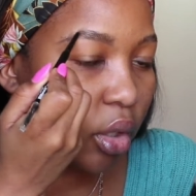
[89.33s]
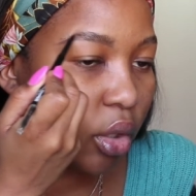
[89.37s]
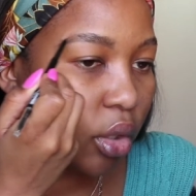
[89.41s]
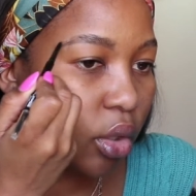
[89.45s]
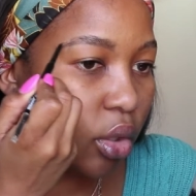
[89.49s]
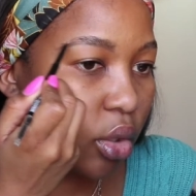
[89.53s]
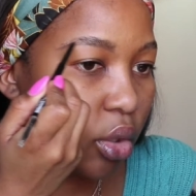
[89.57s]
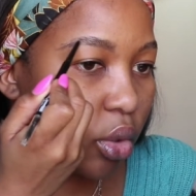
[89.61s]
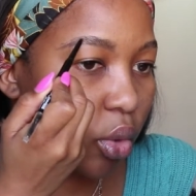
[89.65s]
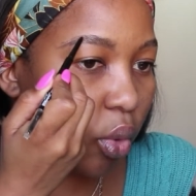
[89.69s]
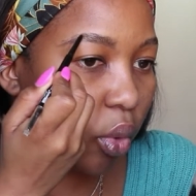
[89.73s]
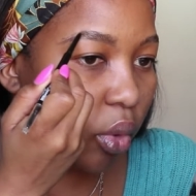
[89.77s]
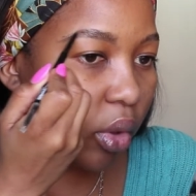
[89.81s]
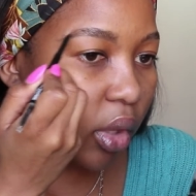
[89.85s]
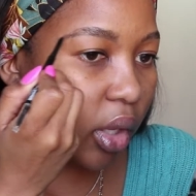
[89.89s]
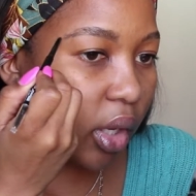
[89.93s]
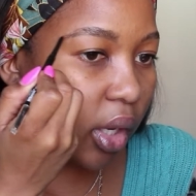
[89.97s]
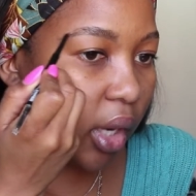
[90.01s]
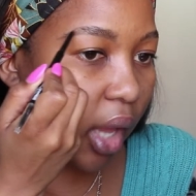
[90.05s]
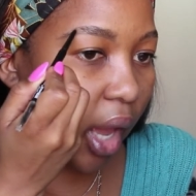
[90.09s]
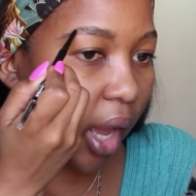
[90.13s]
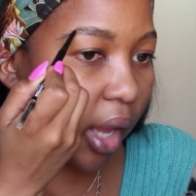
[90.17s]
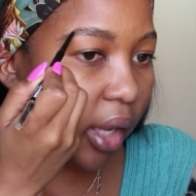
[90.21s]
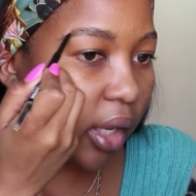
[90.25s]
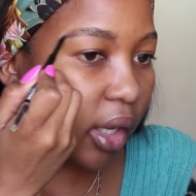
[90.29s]
so
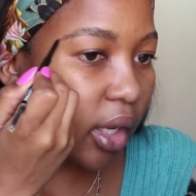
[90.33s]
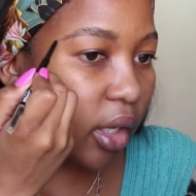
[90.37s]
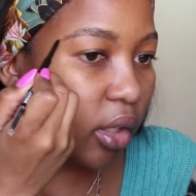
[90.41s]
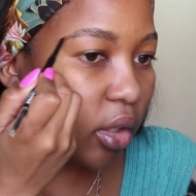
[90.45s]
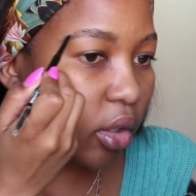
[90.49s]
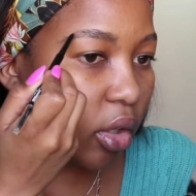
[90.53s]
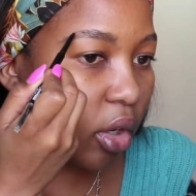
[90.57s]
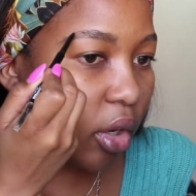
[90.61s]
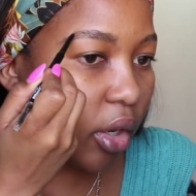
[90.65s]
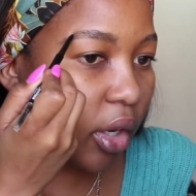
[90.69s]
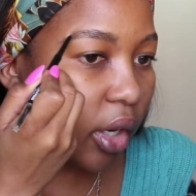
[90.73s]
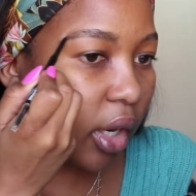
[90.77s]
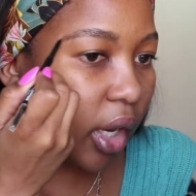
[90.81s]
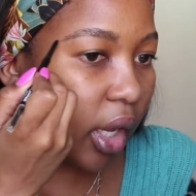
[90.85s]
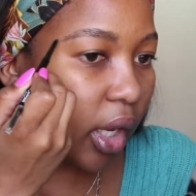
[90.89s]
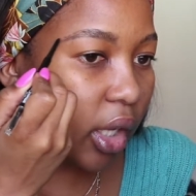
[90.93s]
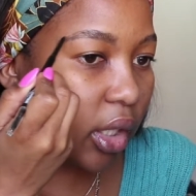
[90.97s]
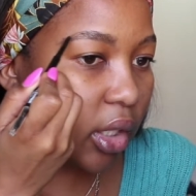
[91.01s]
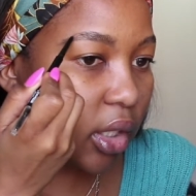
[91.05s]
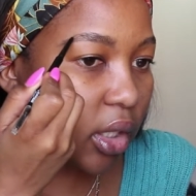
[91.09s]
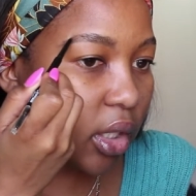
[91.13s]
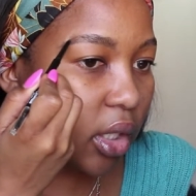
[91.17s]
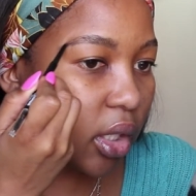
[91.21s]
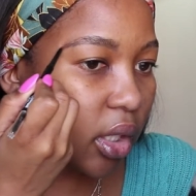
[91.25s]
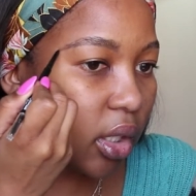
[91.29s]
that I can
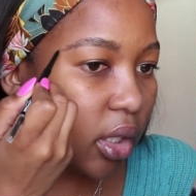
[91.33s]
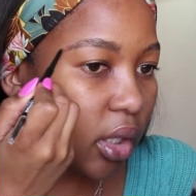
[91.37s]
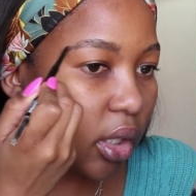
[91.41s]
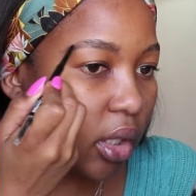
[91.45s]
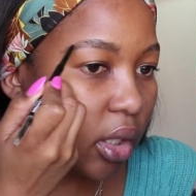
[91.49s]
connect